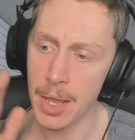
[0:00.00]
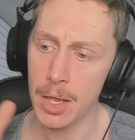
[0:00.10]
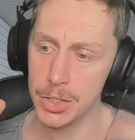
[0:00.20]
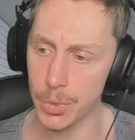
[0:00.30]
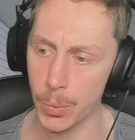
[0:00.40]

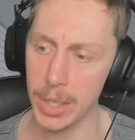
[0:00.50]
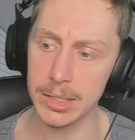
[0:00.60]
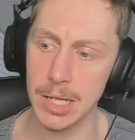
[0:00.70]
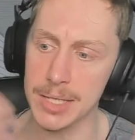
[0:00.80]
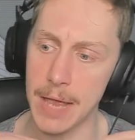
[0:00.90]
Because it really
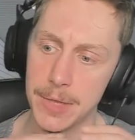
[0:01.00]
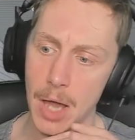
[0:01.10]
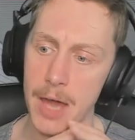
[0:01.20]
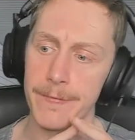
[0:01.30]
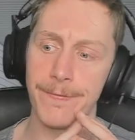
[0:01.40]
does have the
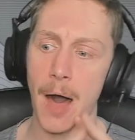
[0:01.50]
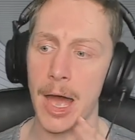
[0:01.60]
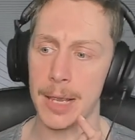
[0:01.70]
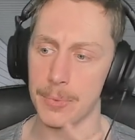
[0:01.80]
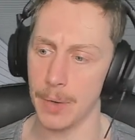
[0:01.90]
kind of
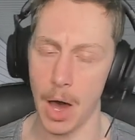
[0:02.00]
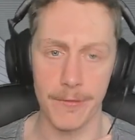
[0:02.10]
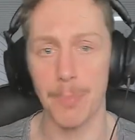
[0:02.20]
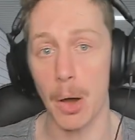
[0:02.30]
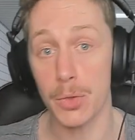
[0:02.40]
vibe
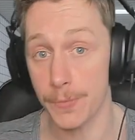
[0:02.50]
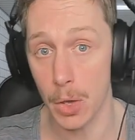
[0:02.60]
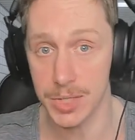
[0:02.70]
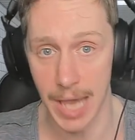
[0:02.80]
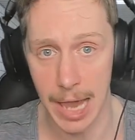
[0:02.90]
of both of
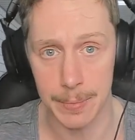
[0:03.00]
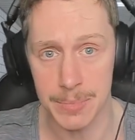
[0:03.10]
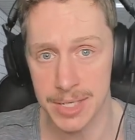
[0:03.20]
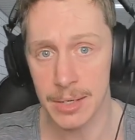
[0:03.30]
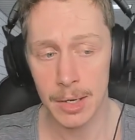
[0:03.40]
those
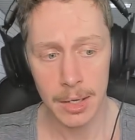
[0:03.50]
games